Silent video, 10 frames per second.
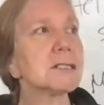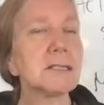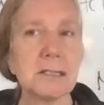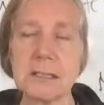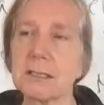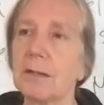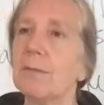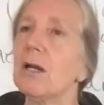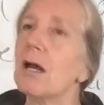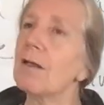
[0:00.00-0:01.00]

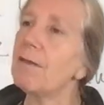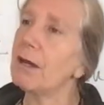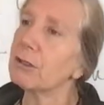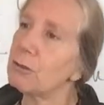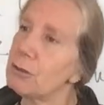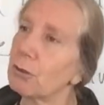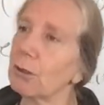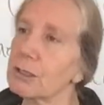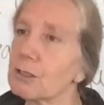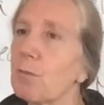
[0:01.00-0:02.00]
system that Gotu
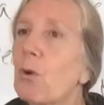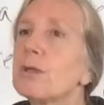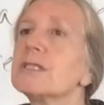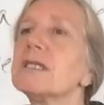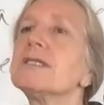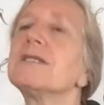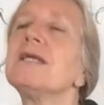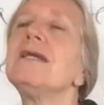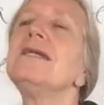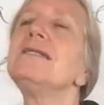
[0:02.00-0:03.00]
kola supports is
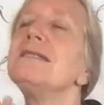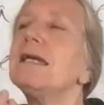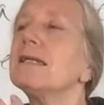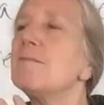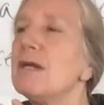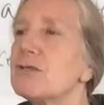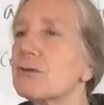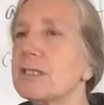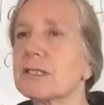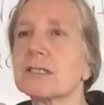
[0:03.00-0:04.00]
the
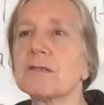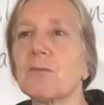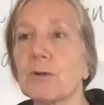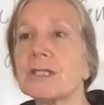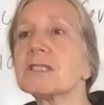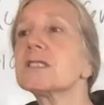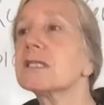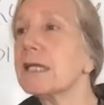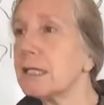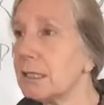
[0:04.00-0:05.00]
integumentary system or the
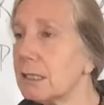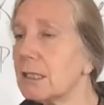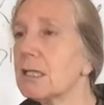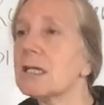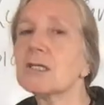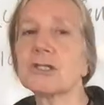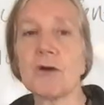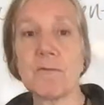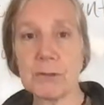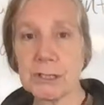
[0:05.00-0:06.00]
skin.
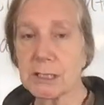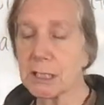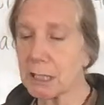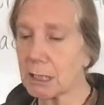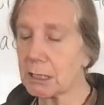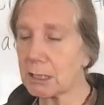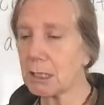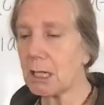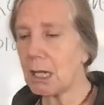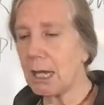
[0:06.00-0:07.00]
So for
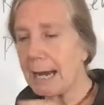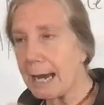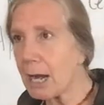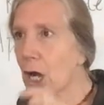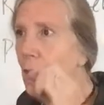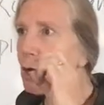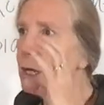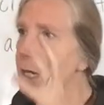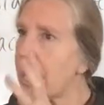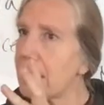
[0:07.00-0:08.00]
skin, hair,
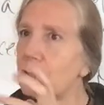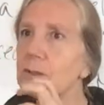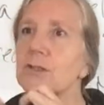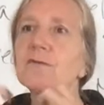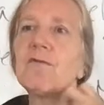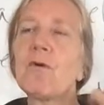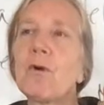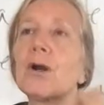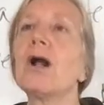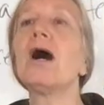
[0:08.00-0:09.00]
nails,
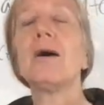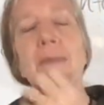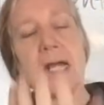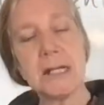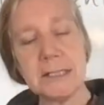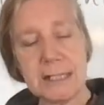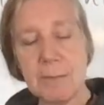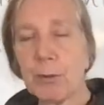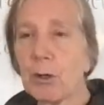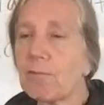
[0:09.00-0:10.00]
for um,
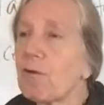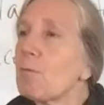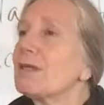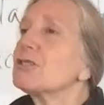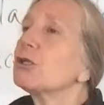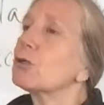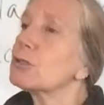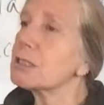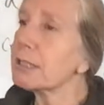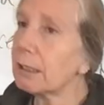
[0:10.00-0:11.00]
deeper, for
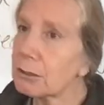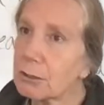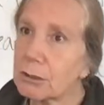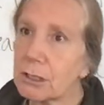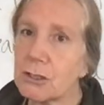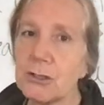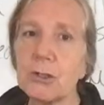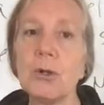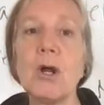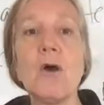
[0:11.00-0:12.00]
musculoskeletal
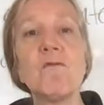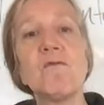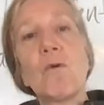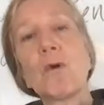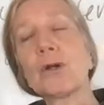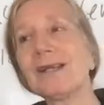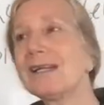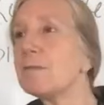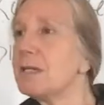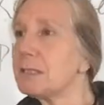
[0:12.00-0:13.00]
tissue, for
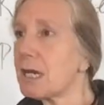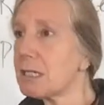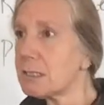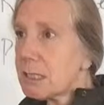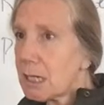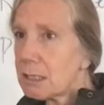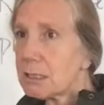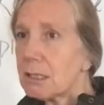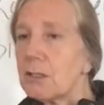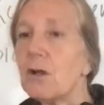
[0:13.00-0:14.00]
ligament and
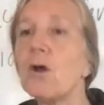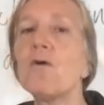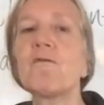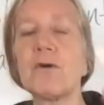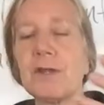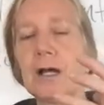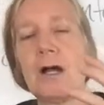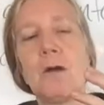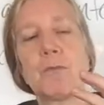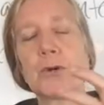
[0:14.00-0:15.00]
tendon, for the
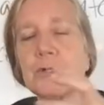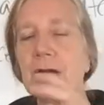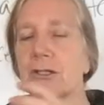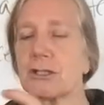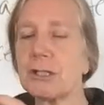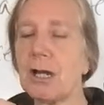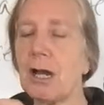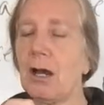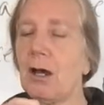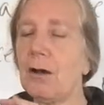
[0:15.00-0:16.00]
production
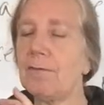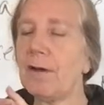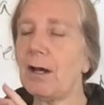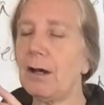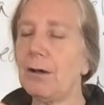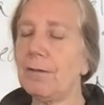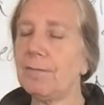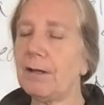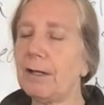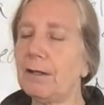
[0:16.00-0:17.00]
of,
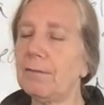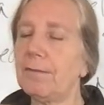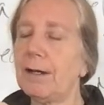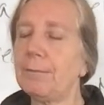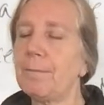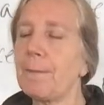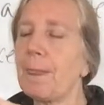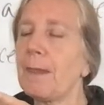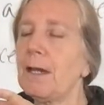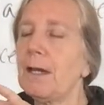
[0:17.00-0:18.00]
of, of, um,
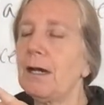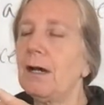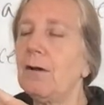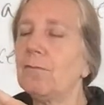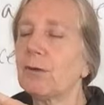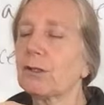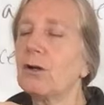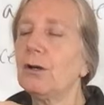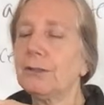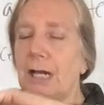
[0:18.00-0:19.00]
of what are
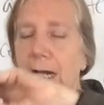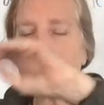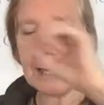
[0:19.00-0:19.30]
called uh,